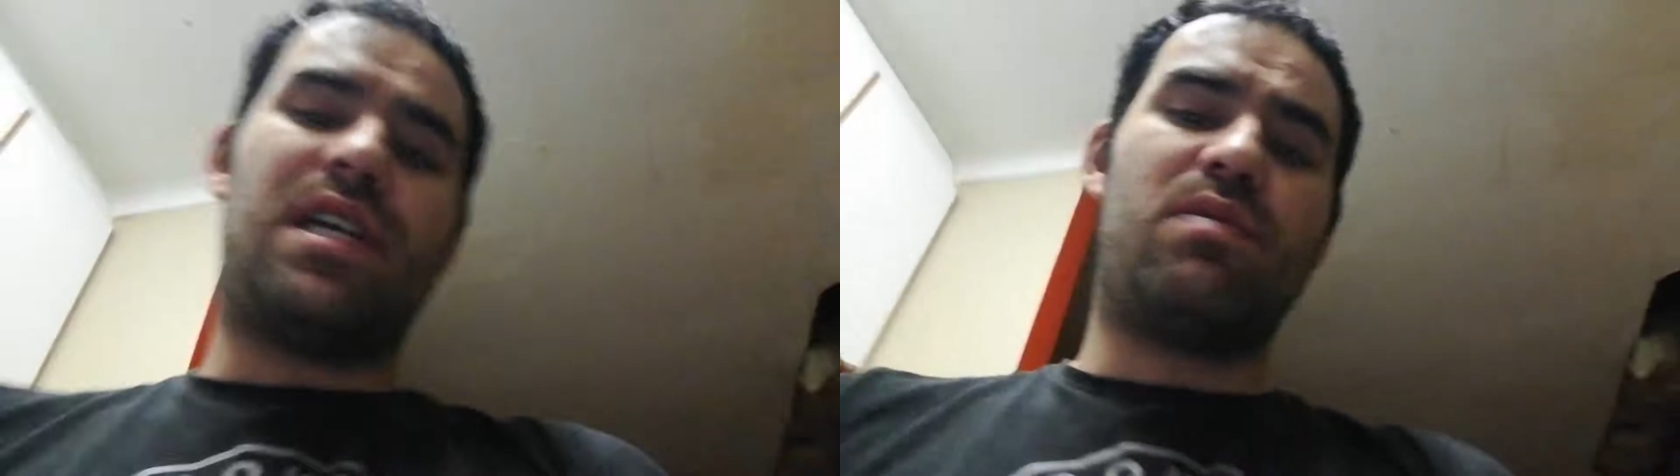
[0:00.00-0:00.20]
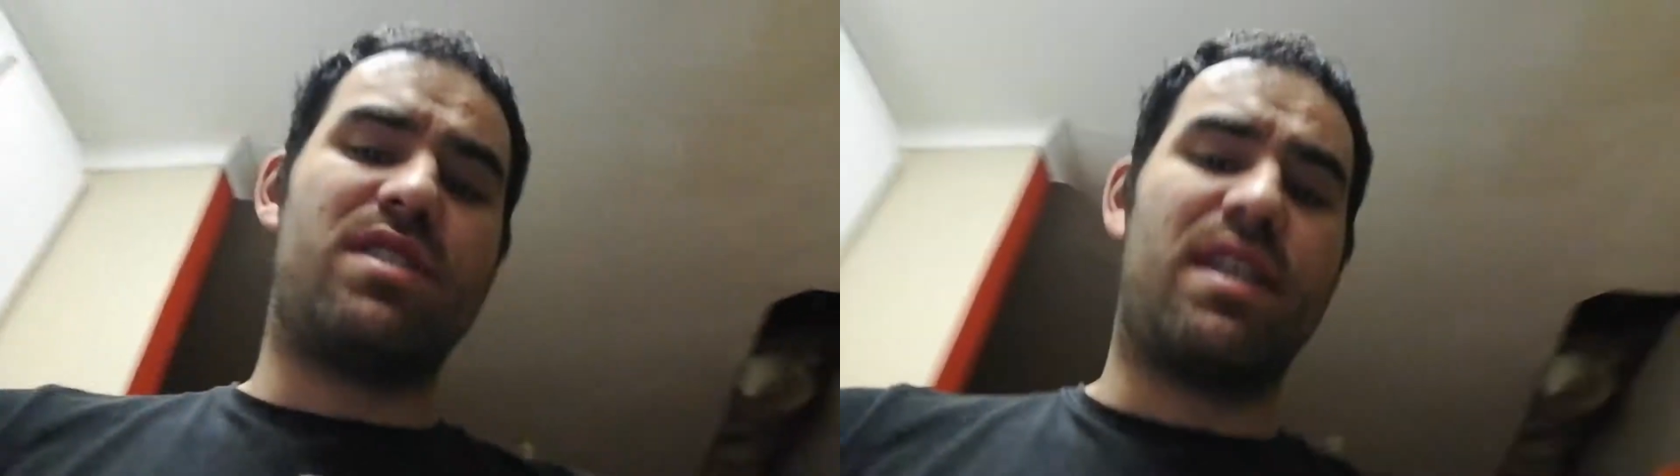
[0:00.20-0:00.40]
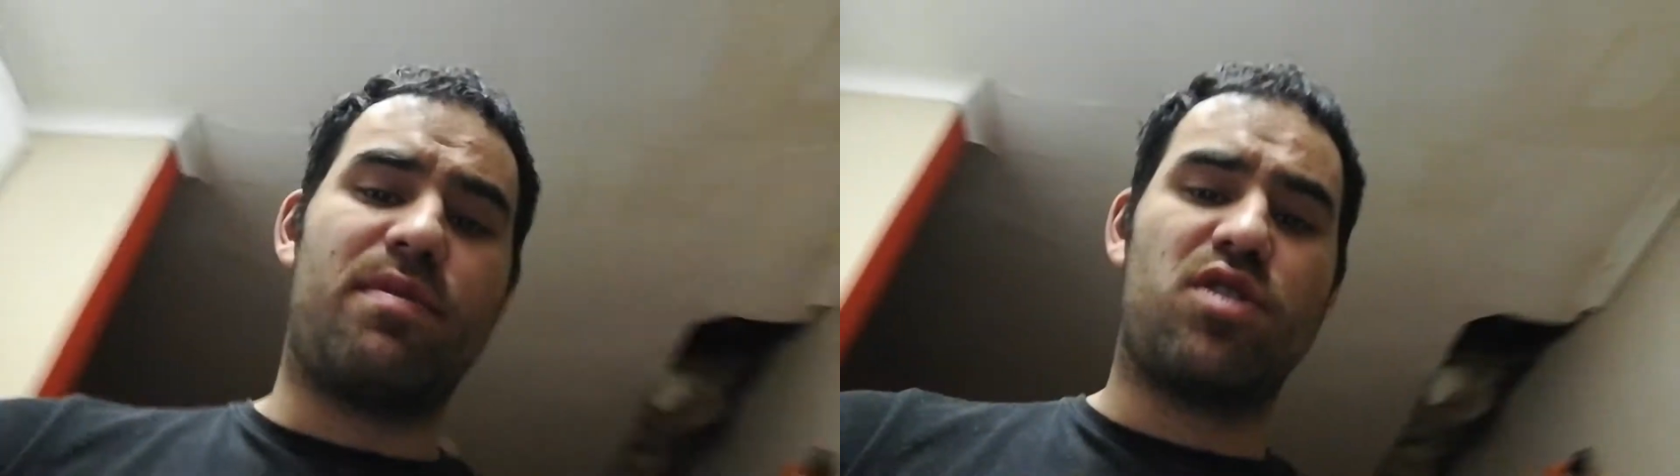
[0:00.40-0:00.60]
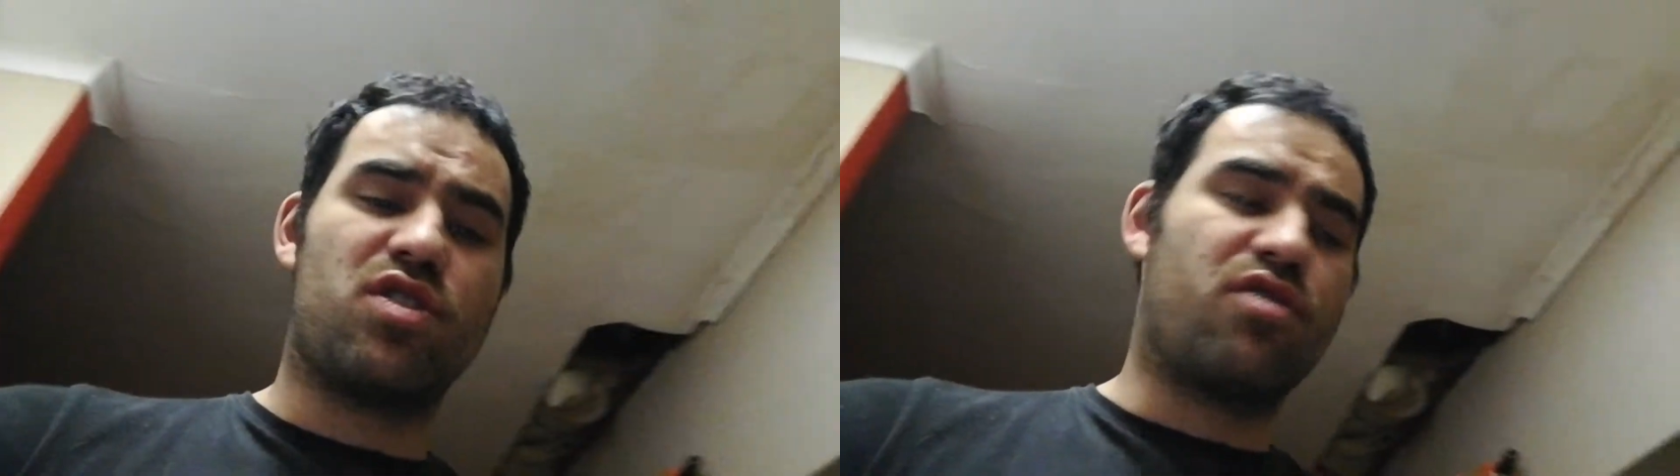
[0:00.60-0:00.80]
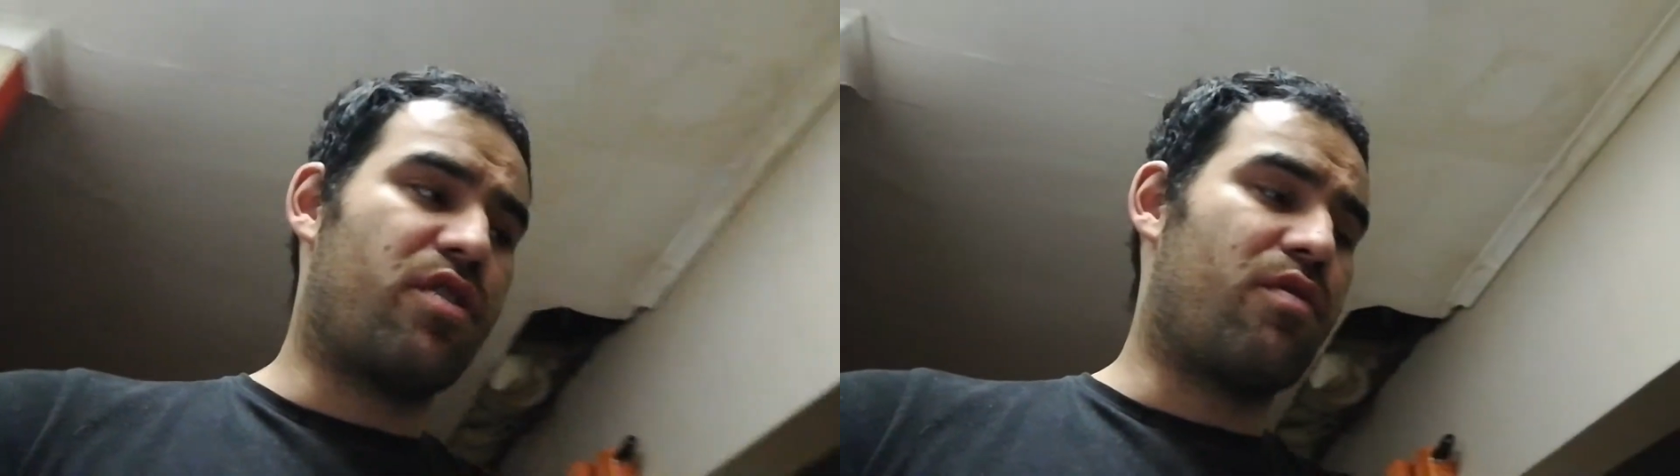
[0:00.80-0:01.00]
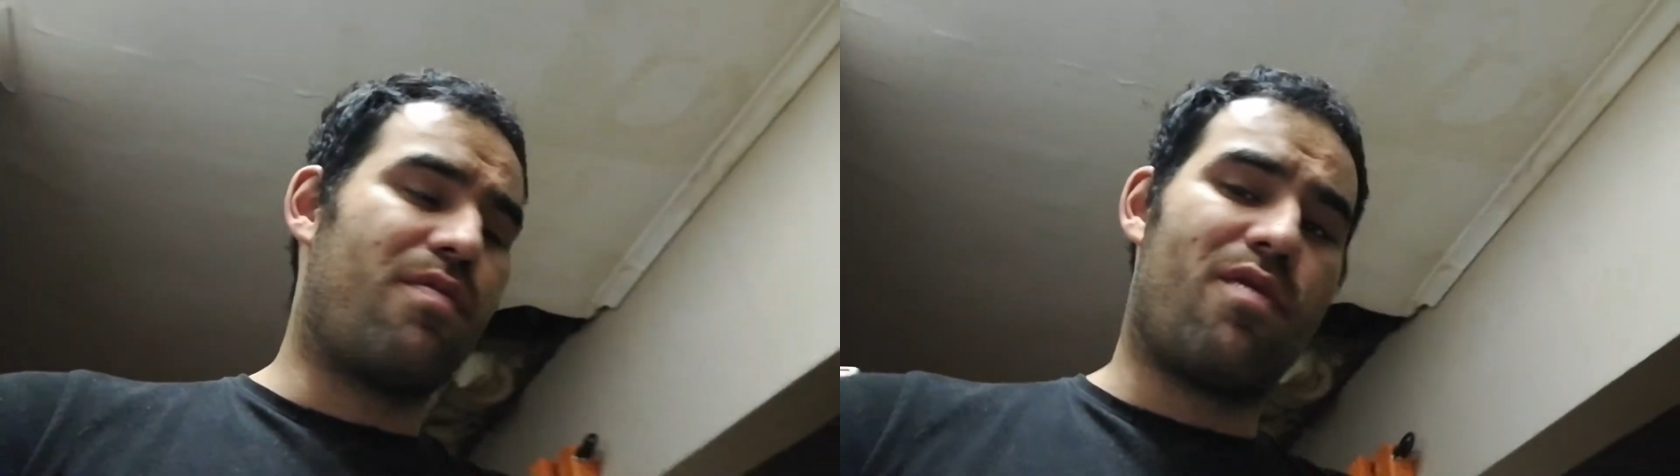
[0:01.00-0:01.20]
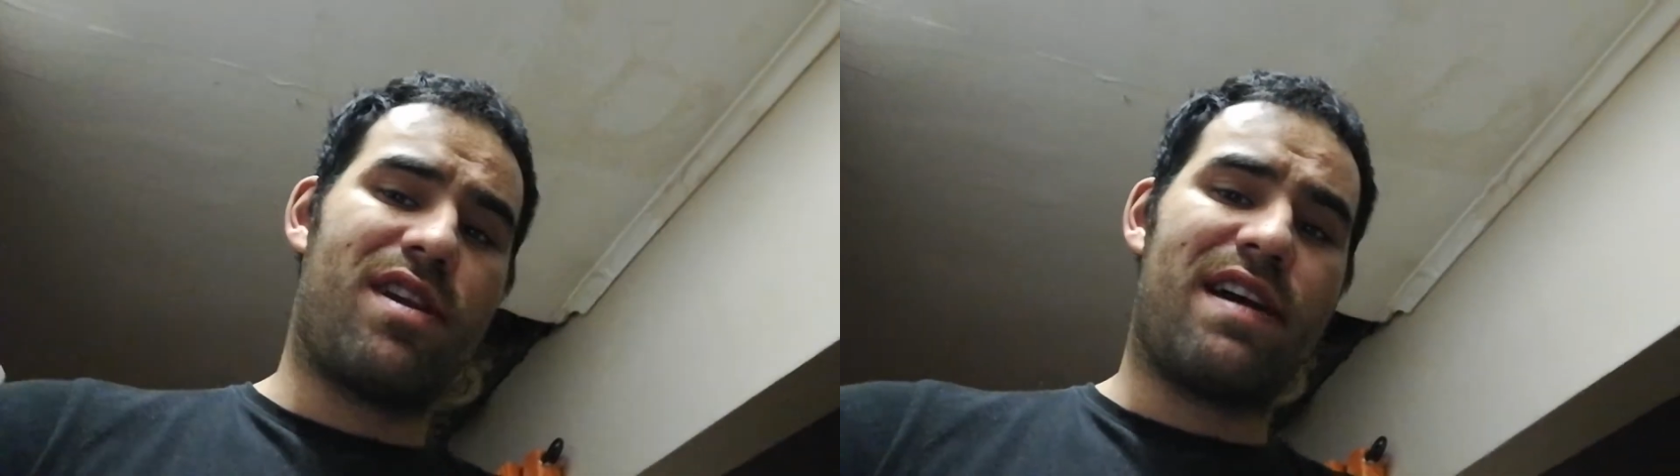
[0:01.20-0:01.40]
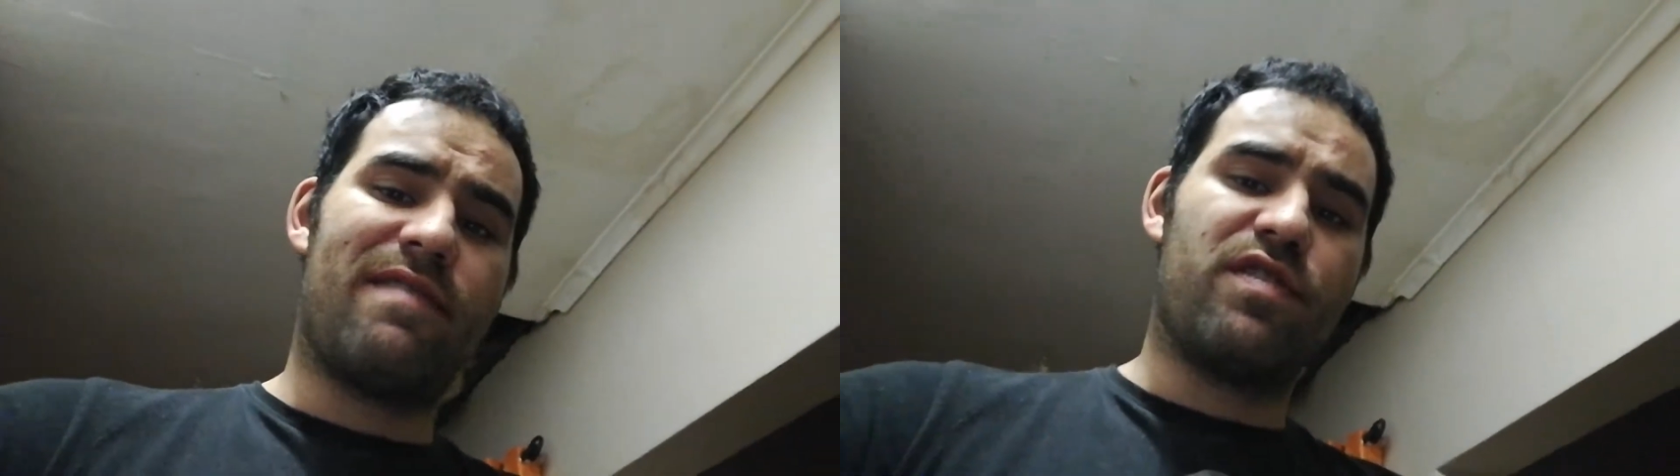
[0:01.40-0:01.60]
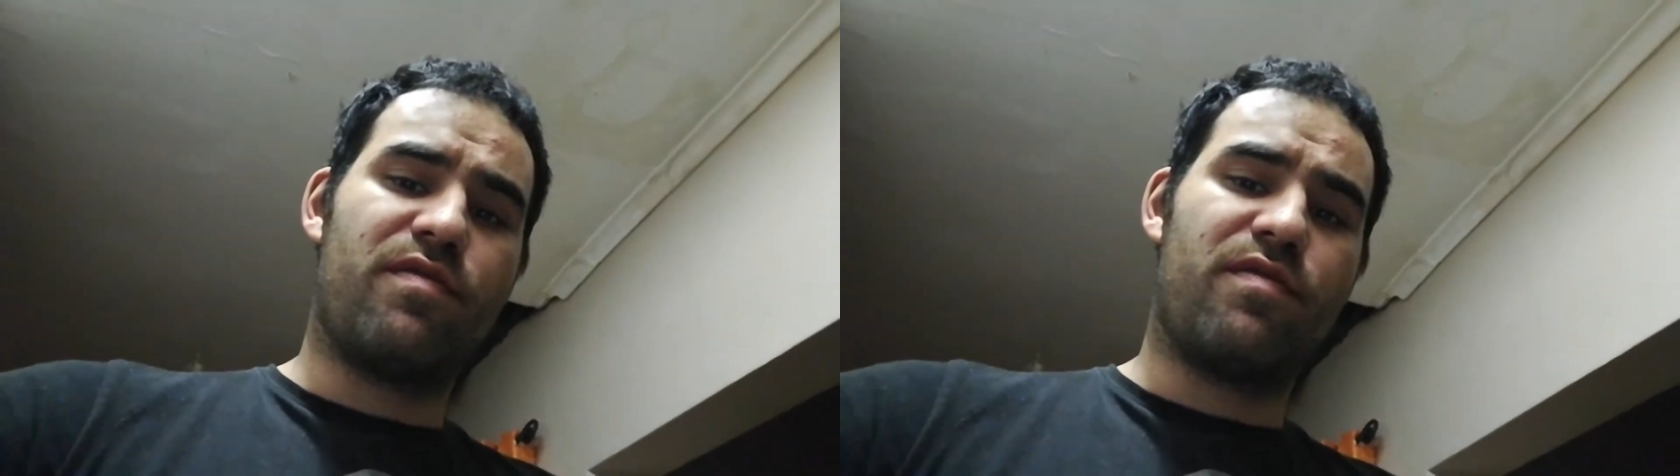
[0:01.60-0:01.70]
Once again, this is Critical Reporting live to you